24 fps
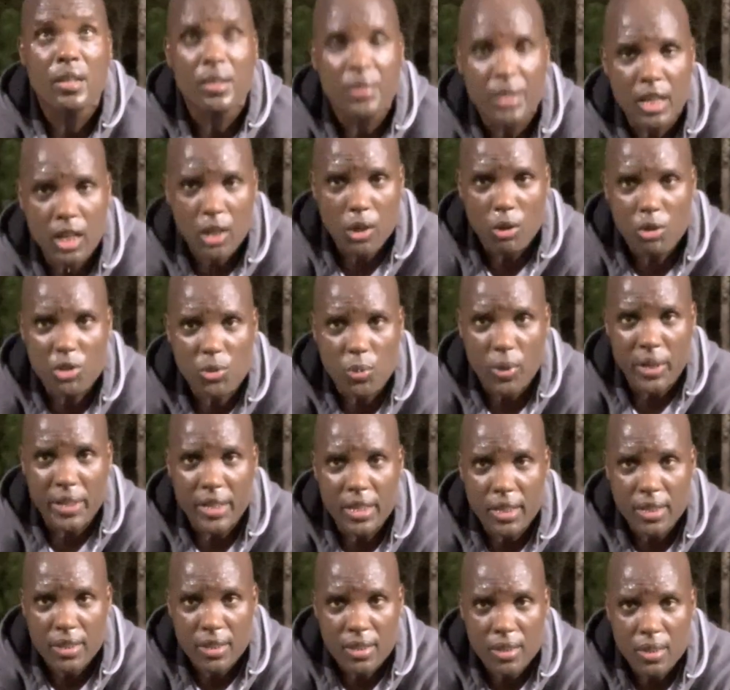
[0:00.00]
the closed
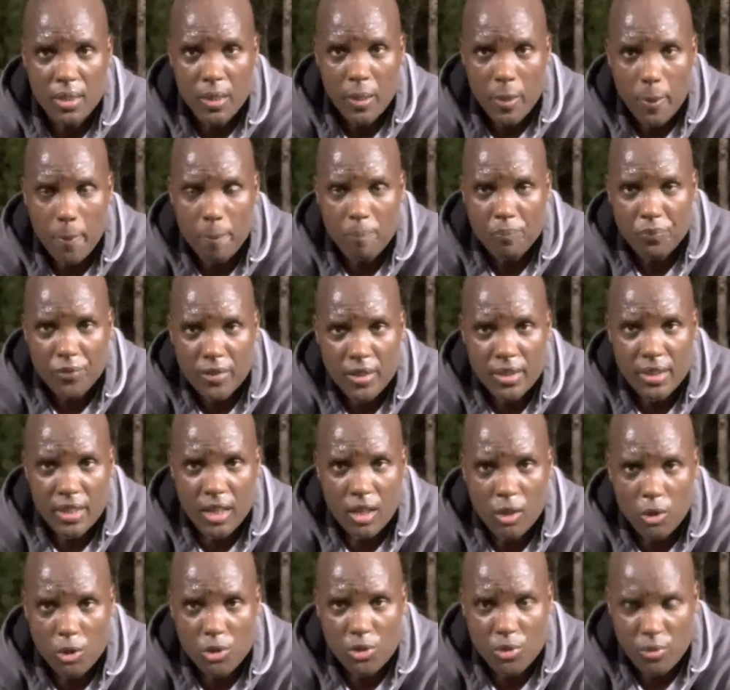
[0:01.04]
one. The
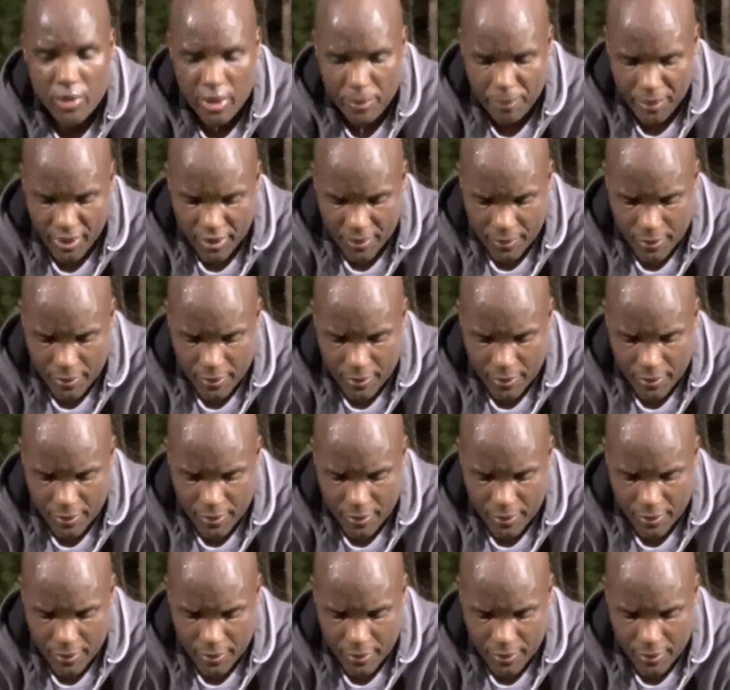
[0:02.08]
closed grip.